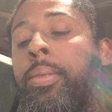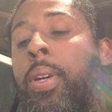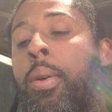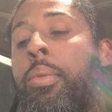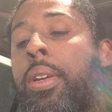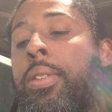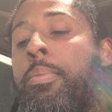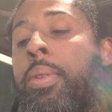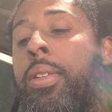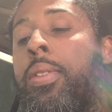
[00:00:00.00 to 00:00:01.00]
All praises
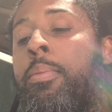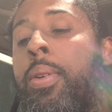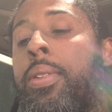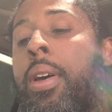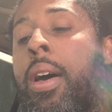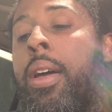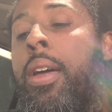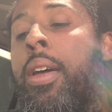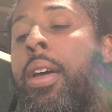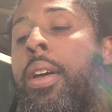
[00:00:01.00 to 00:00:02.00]
be to the Most High.
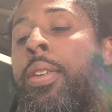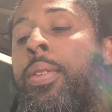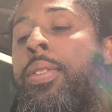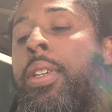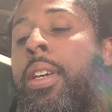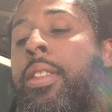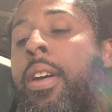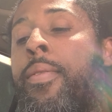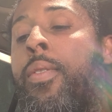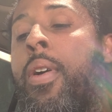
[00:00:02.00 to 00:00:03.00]
You see it,
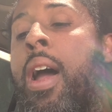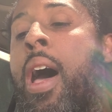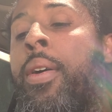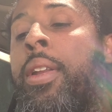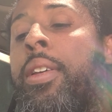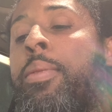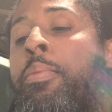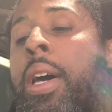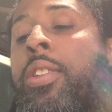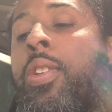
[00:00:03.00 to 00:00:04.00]
therefore, how it is
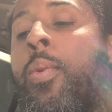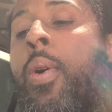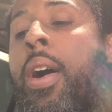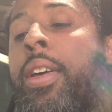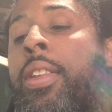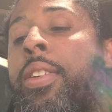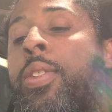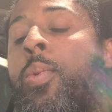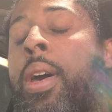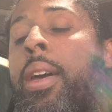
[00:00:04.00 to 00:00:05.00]
best to walk in
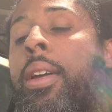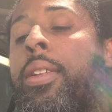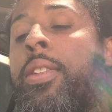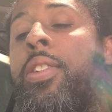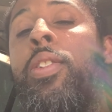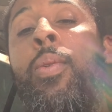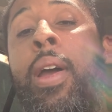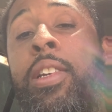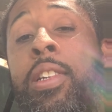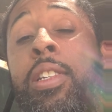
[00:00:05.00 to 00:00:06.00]
this way, this
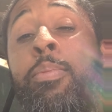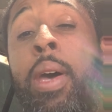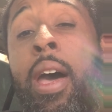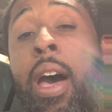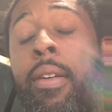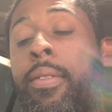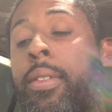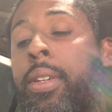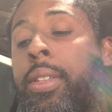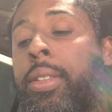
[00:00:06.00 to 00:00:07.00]
direction, this path.
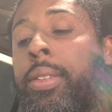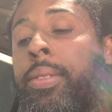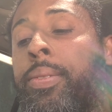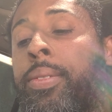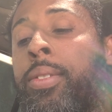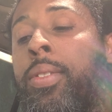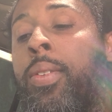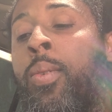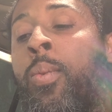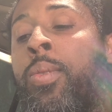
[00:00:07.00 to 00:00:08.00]

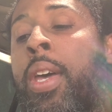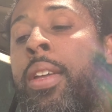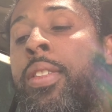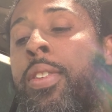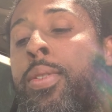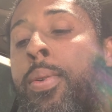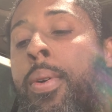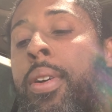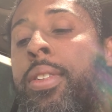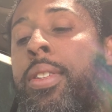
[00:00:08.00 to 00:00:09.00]
Take this
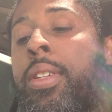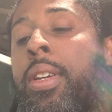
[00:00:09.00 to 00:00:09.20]
course.